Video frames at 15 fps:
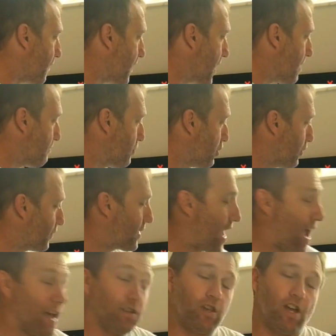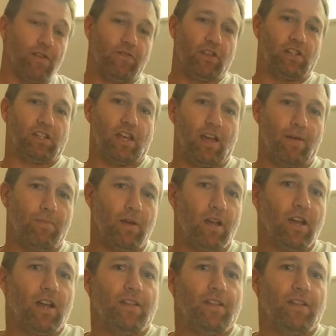and it moves outside of this hip,